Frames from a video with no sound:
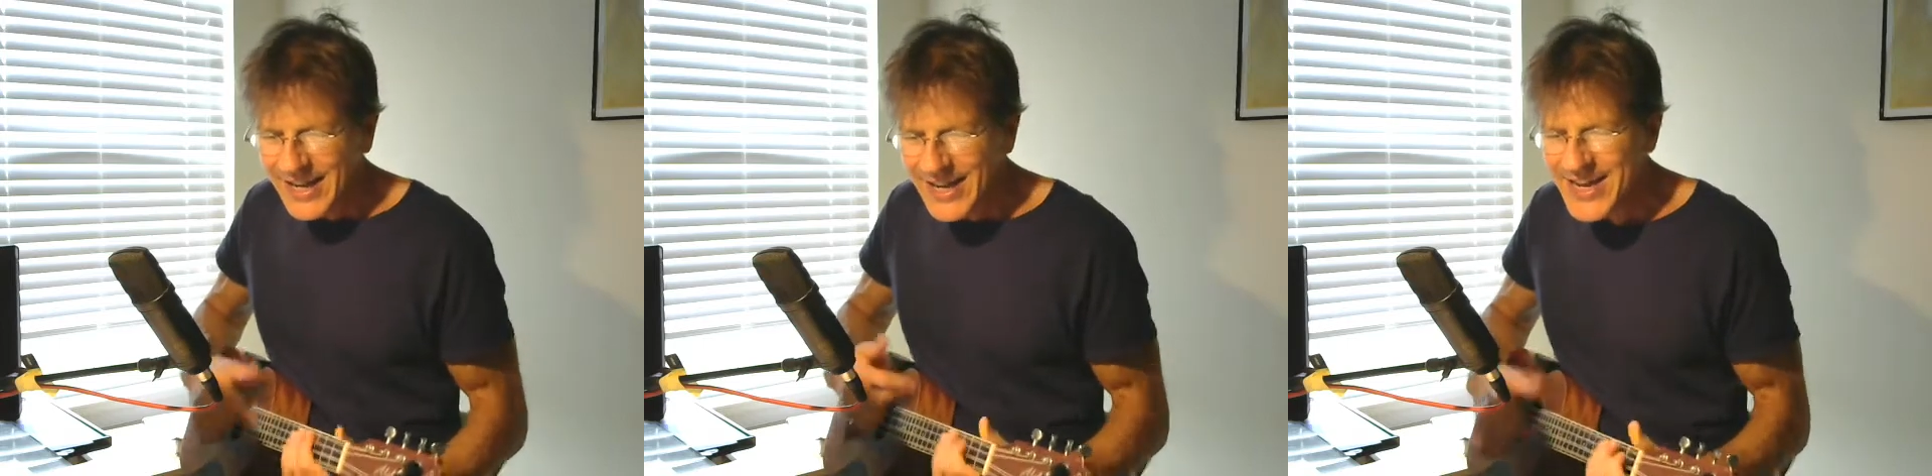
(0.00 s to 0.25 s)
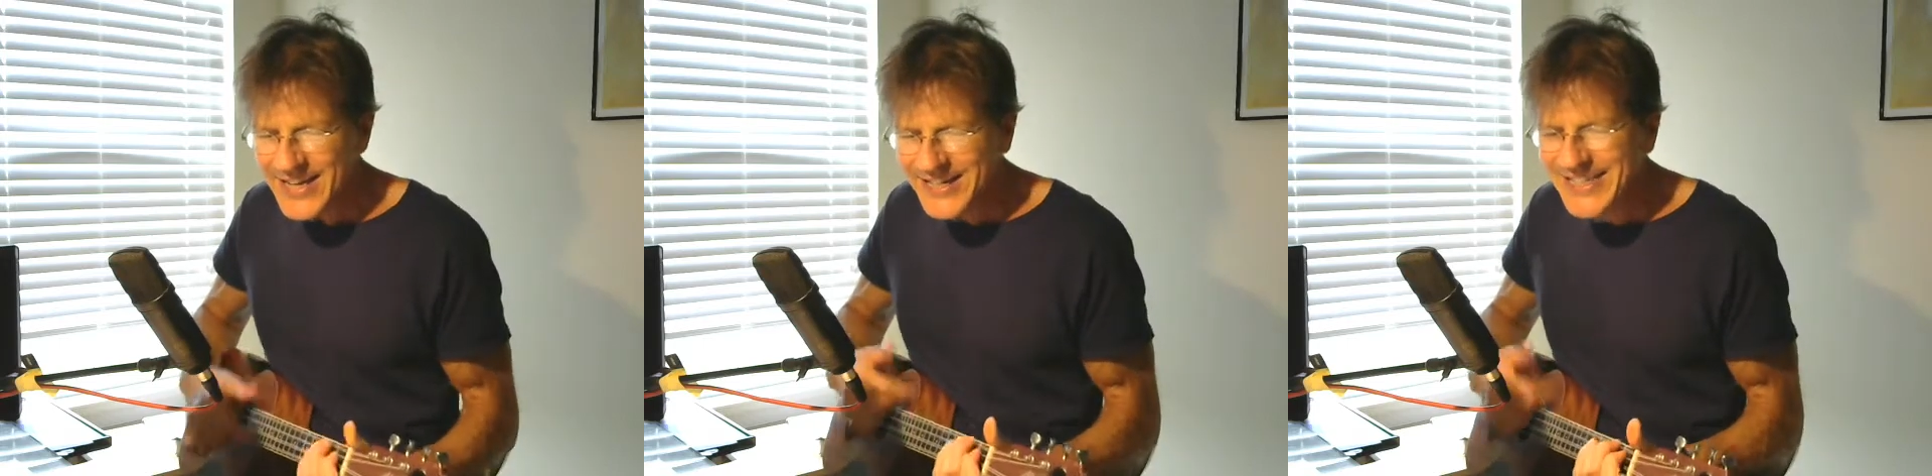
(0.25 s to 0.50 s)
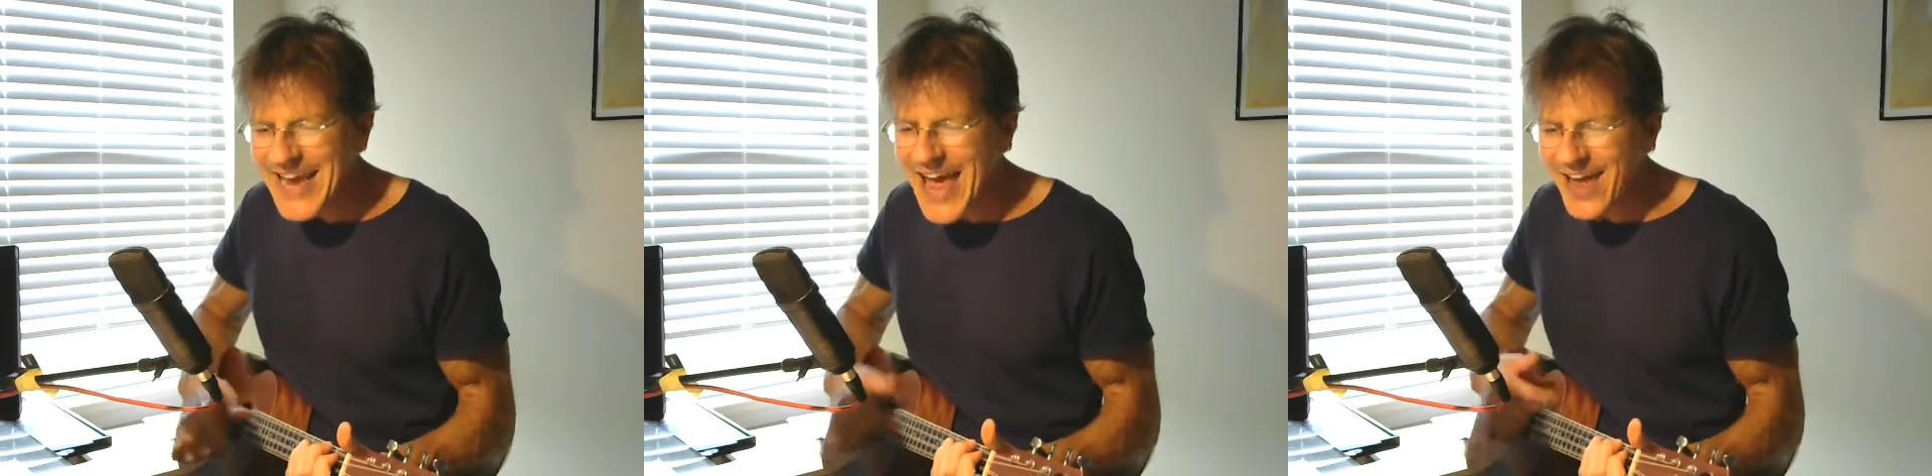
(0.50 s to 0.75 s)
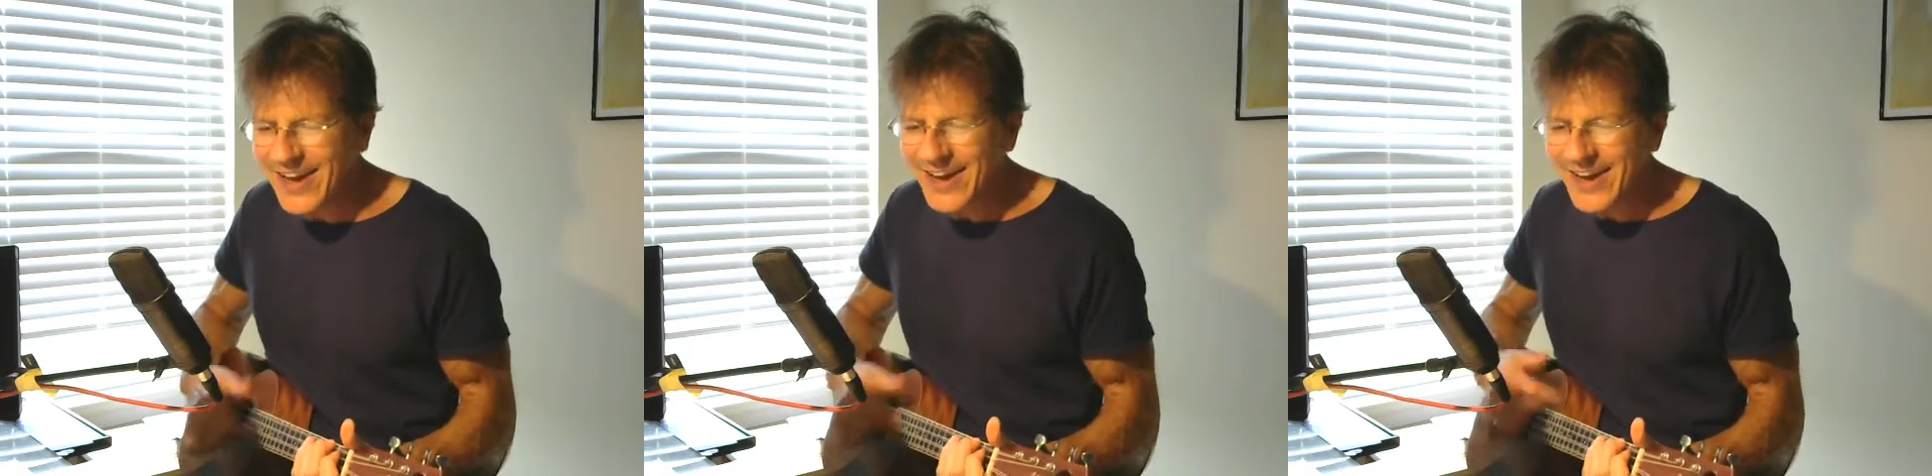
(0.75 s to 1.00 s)
And
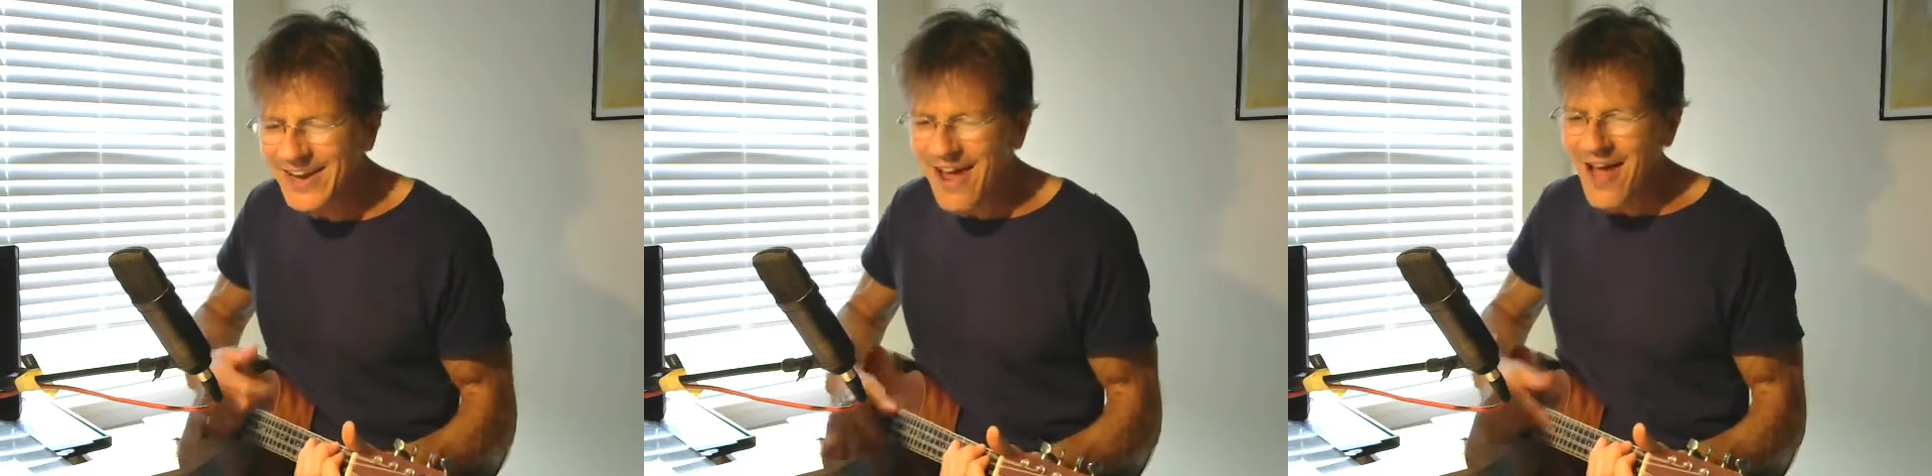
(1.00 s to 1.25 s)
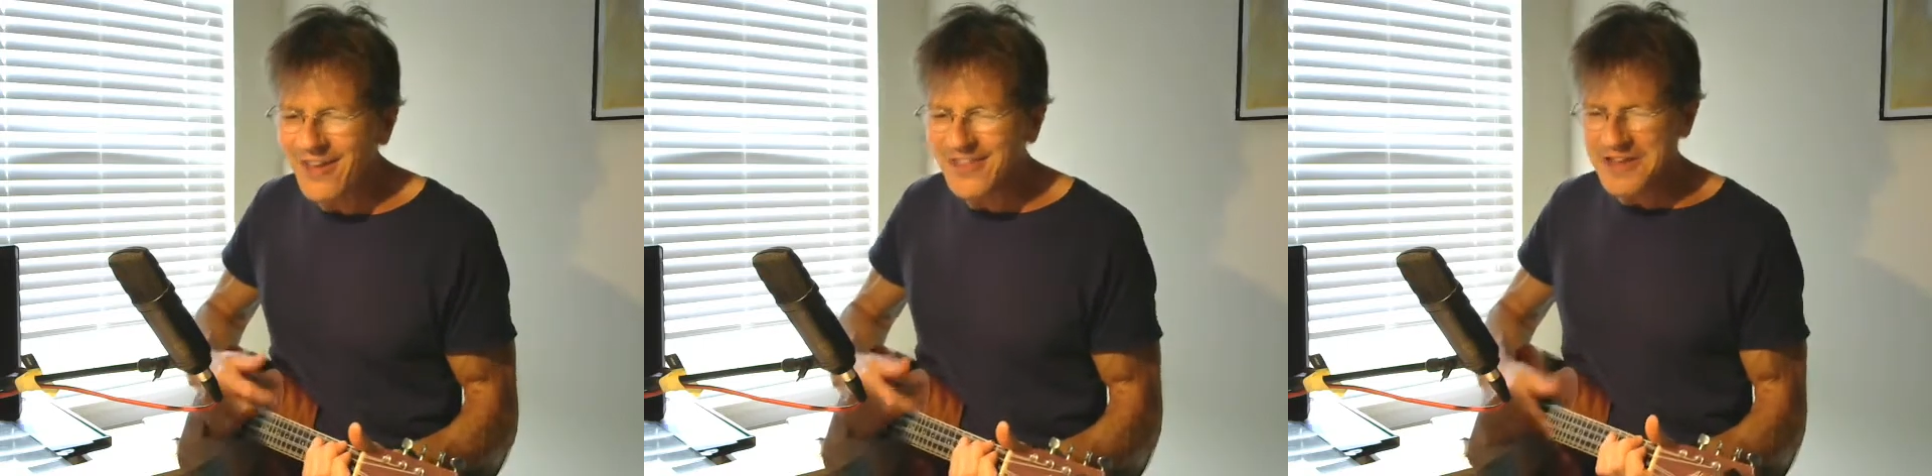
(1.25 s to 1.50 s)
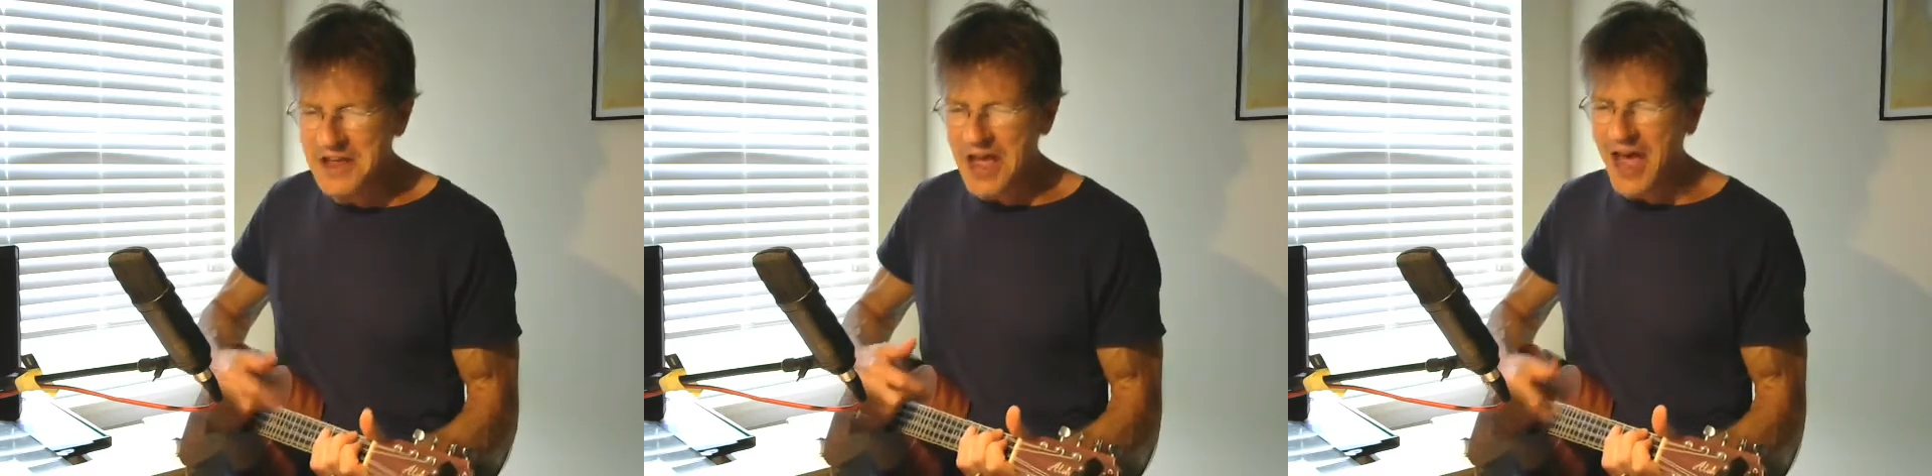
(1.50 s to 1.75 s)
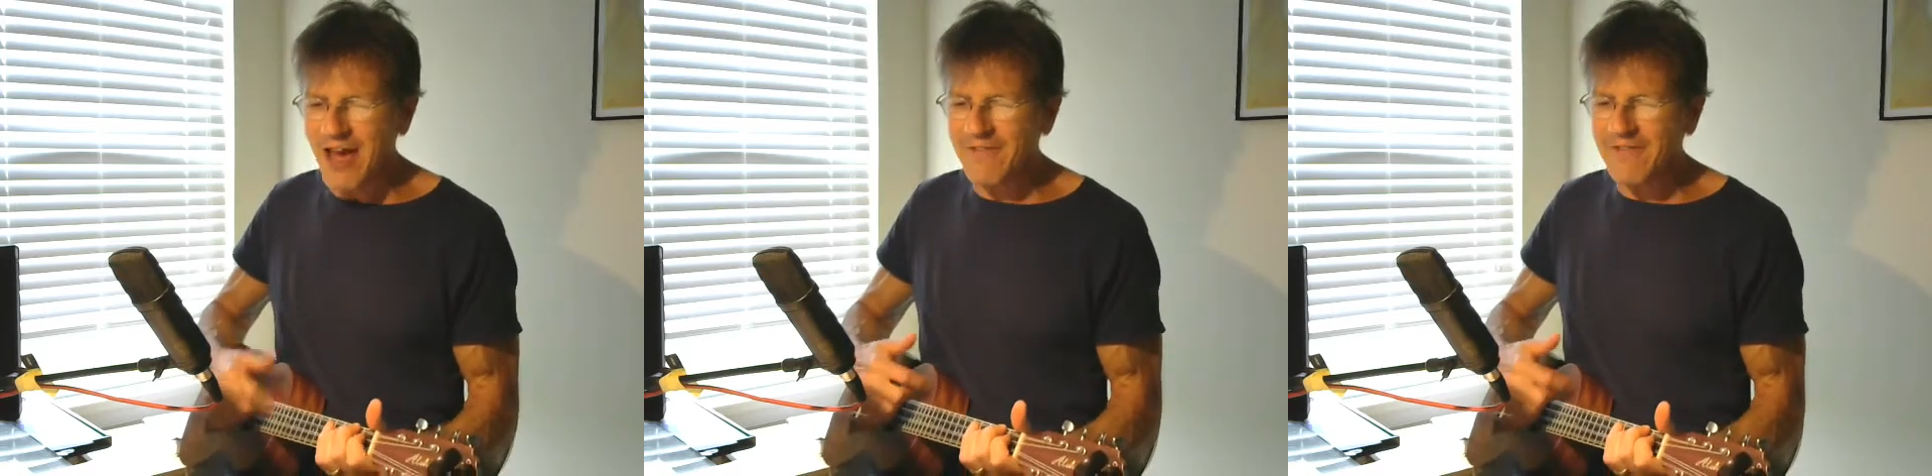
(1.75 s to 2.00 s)
down along the
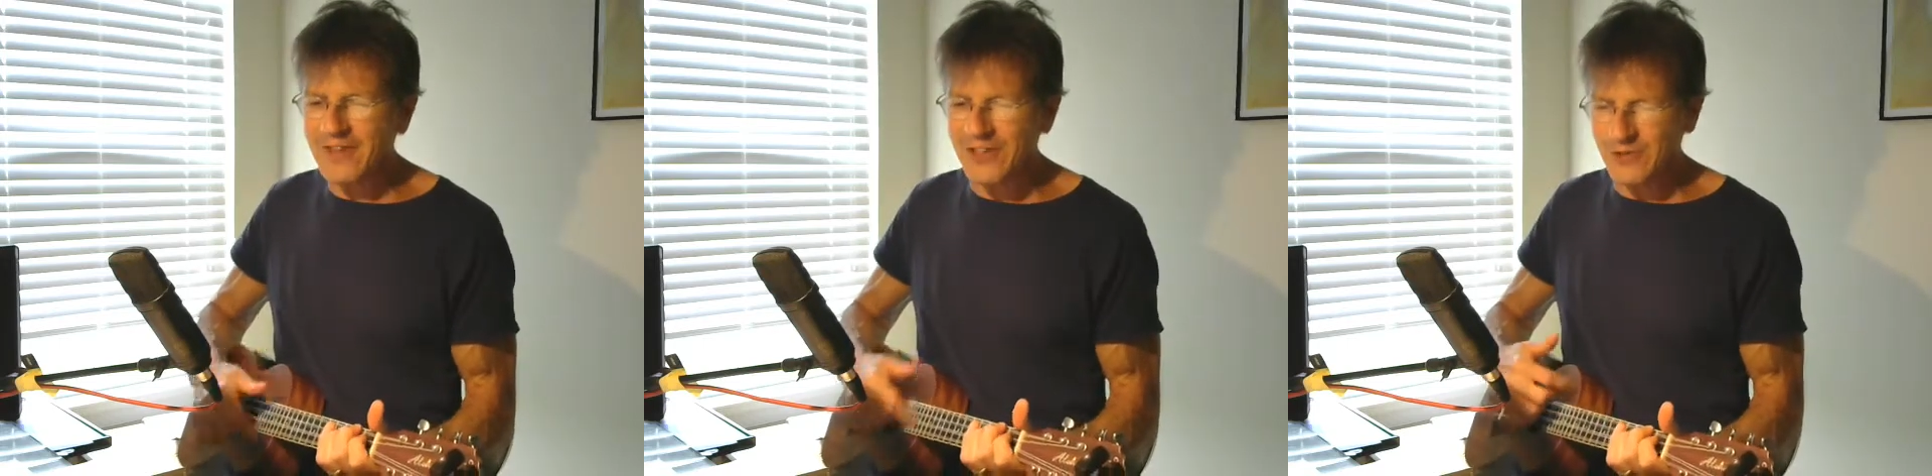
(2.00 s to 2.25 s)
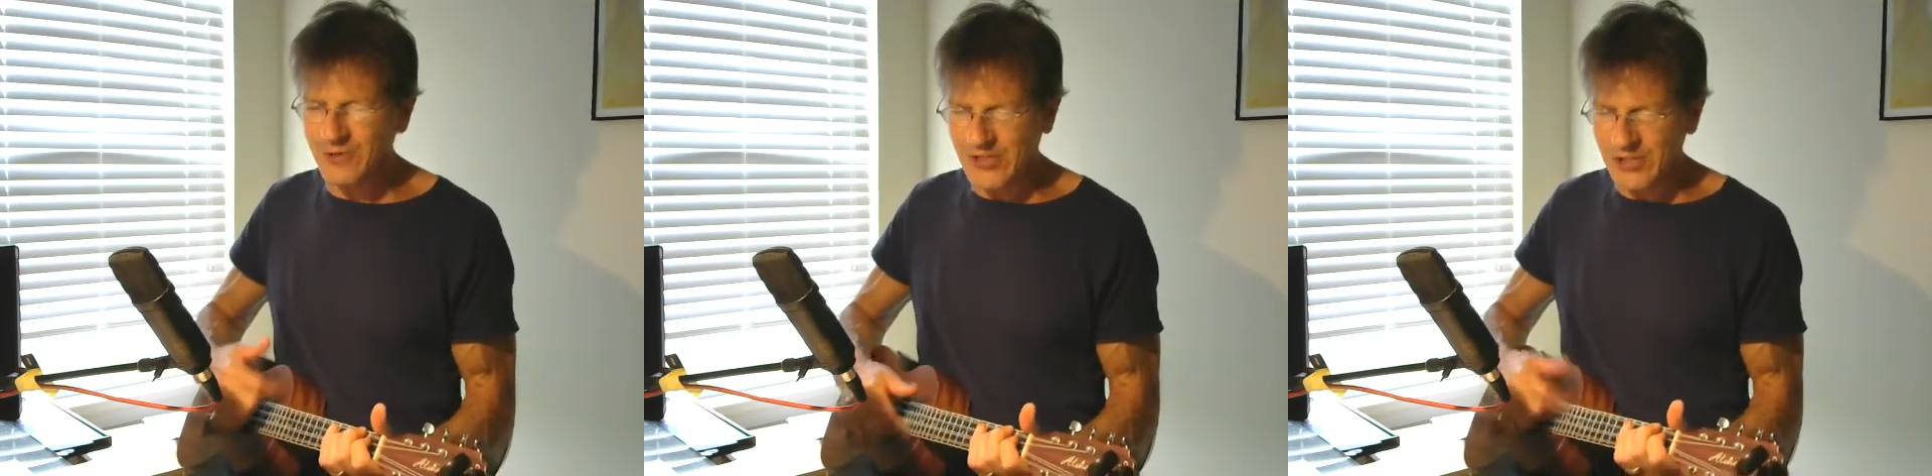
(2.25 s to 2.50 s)
avenue,